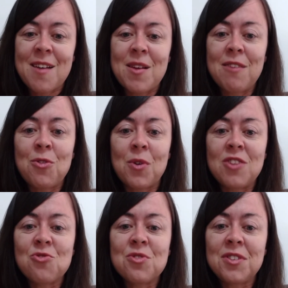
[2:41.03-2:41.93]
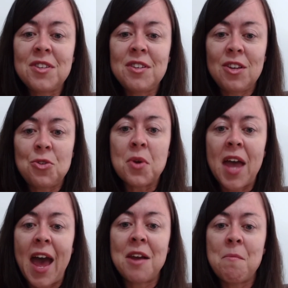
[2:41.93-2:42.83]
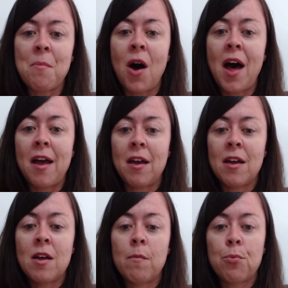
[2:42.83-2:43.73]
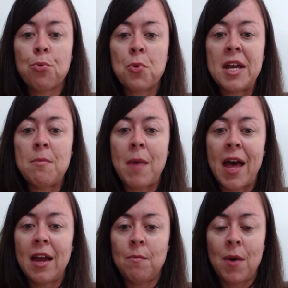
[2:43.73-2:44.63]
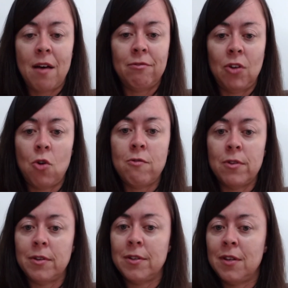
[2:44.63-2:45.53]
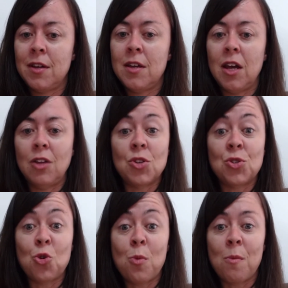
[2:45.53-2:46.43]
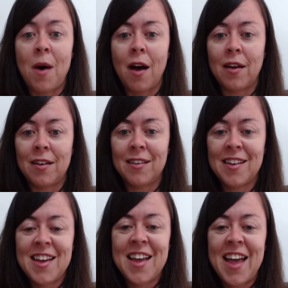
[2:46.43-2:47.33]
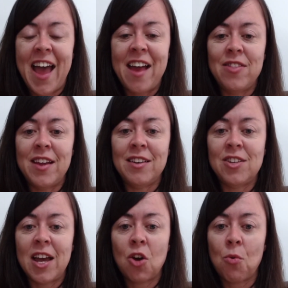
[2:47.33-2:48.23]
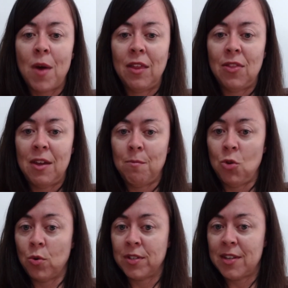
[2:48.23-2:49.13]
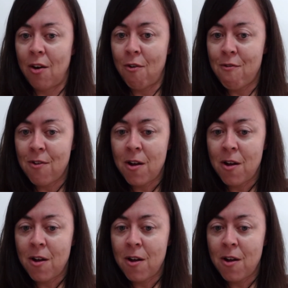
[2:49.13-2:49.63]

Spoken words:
If you're interested, you can buy pre-made pavlovas in the supermarket and then decorate them yourself.